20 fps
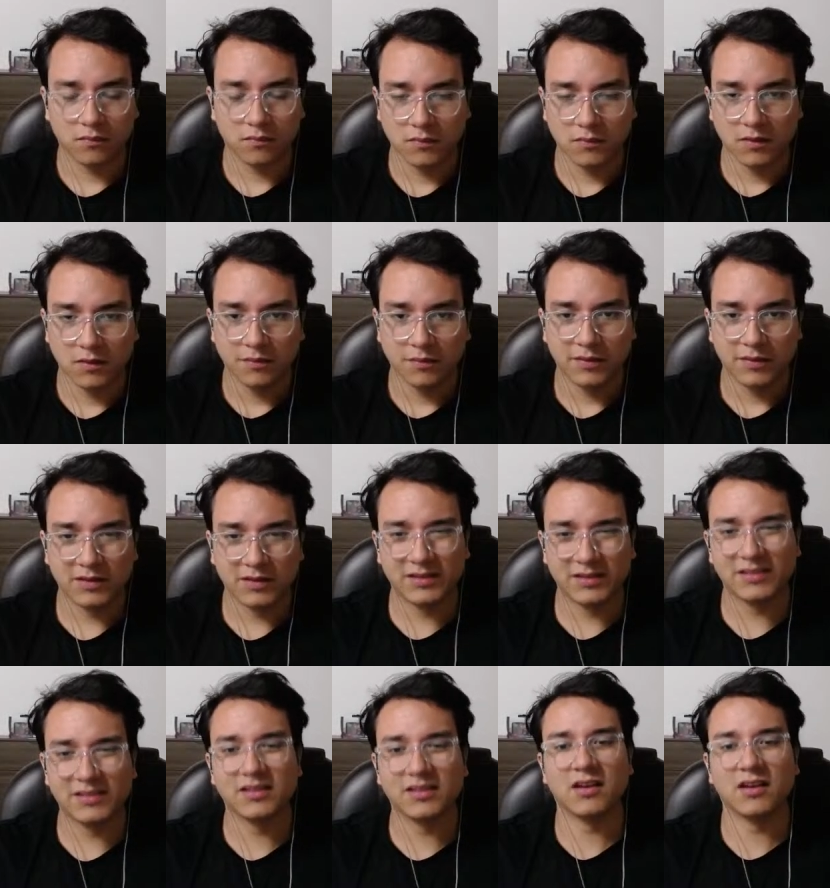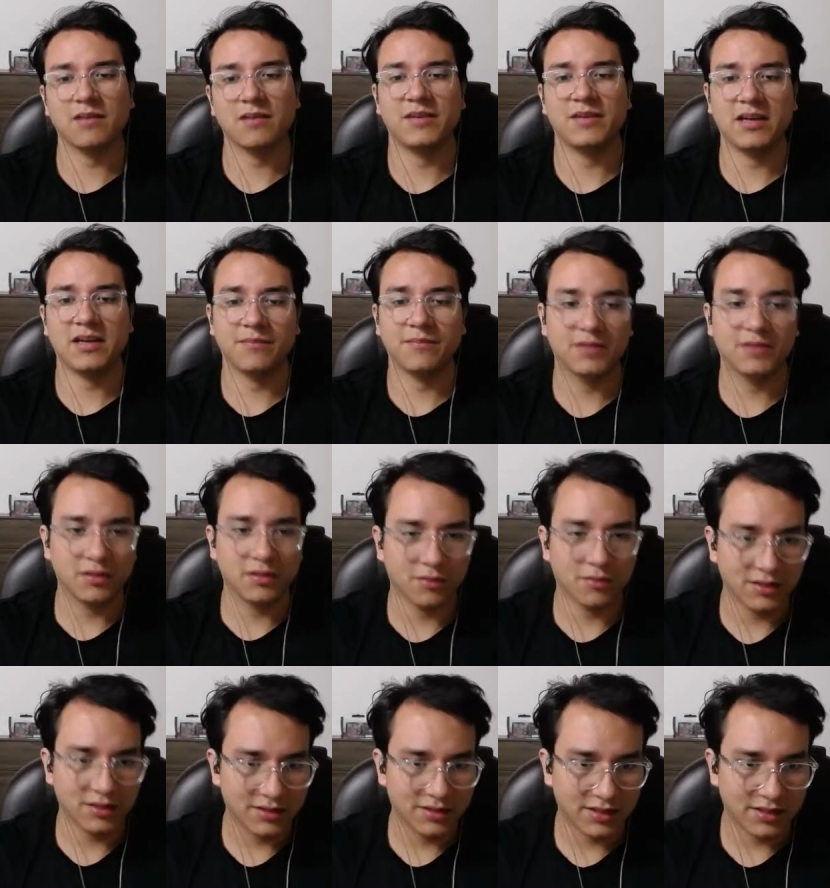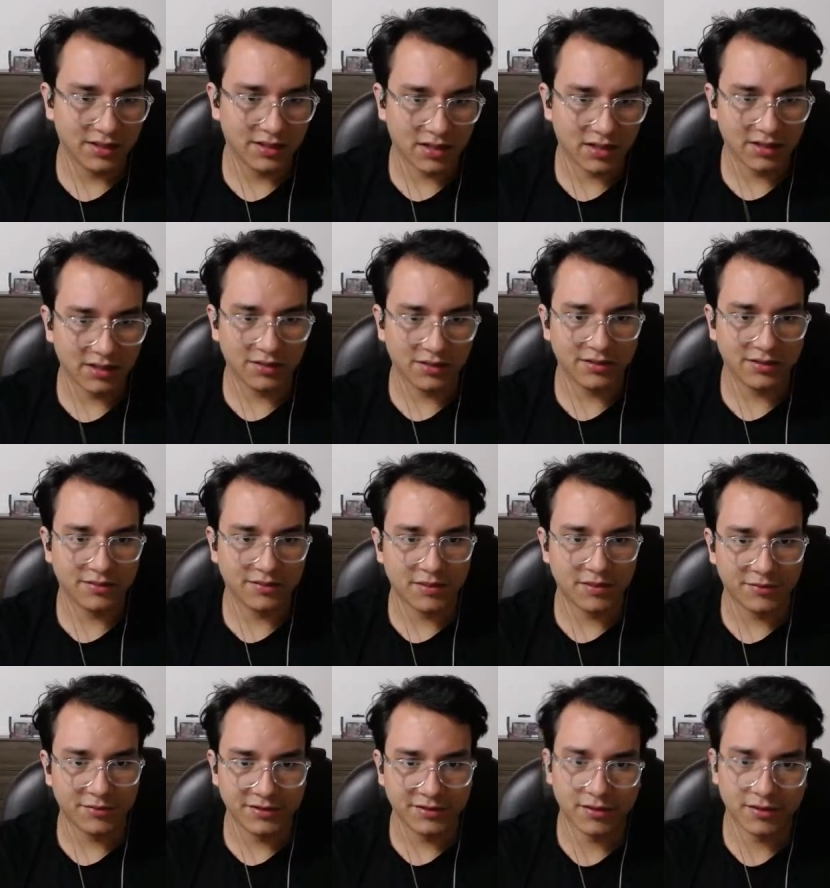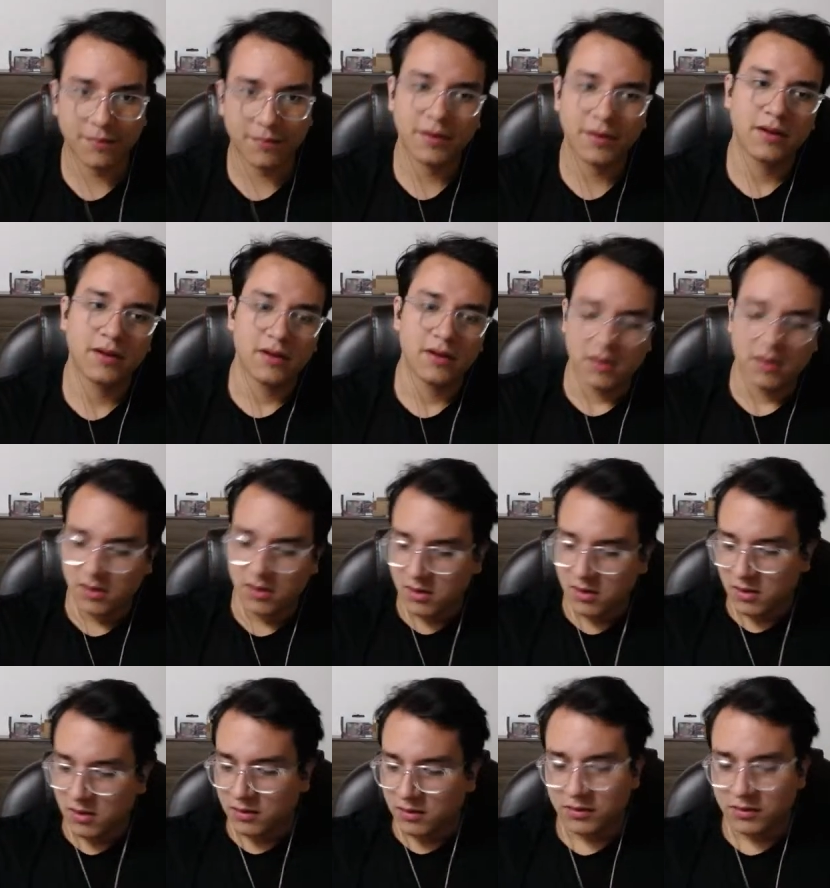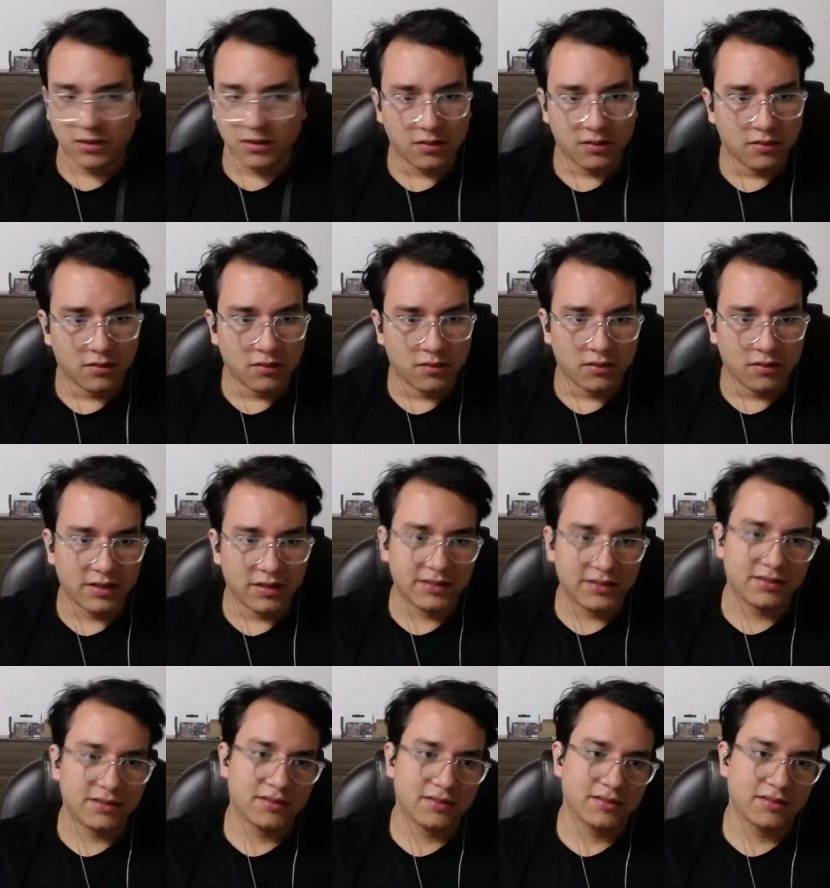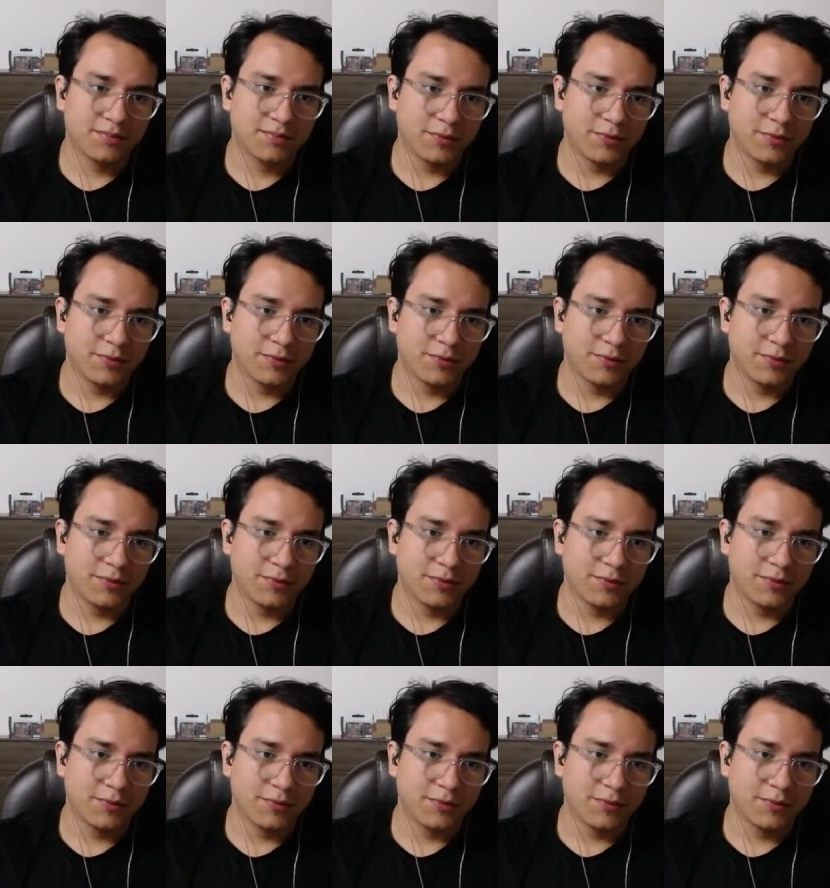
Because it's not gonna be empty once I do this memory swap. So let's put in a